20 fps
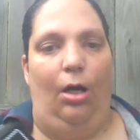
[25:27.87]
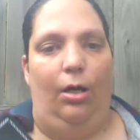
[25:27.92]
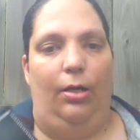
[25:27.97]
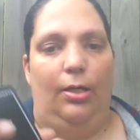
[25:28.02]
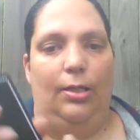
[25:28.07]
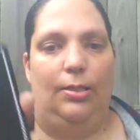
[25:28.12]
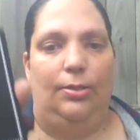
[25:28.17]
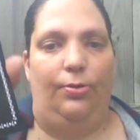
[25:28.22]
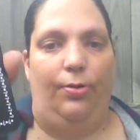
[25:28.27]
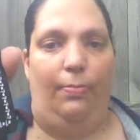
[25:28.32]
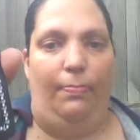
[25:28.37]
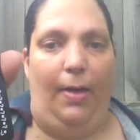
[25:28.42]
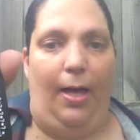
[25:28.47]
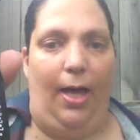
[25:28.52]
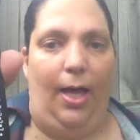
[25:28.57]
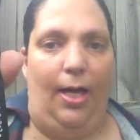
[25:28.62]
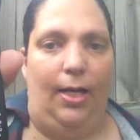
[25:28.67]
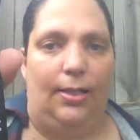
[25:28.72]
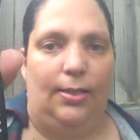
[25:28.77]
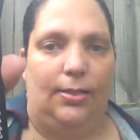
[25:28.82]
These are the
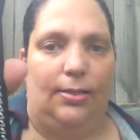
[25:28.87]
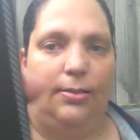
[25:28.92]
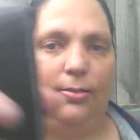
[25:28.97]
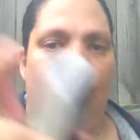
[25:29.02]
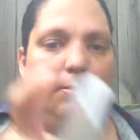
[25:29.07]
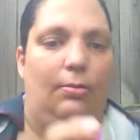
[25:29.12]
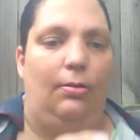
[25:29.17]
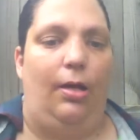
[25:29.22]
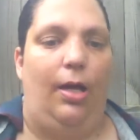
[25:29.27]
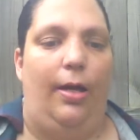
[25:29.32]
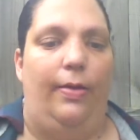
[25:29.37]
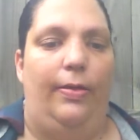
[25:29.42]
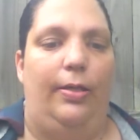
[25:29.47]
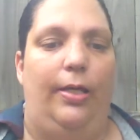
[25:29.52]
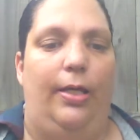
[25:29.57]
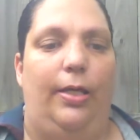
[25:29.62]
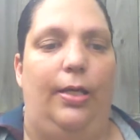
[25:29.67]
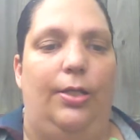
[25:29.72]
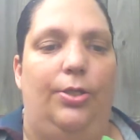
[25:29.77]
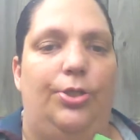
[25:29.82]
backs, and
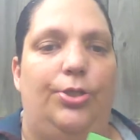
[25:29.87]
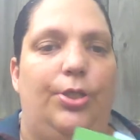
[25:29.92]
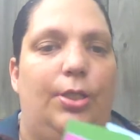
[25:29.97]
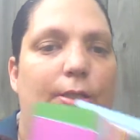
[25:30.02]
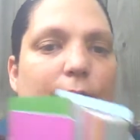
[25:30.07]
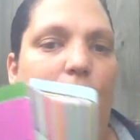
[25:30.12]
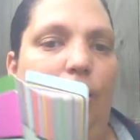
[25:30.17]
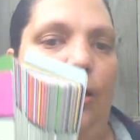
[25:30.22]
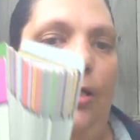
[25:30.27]
then it's just the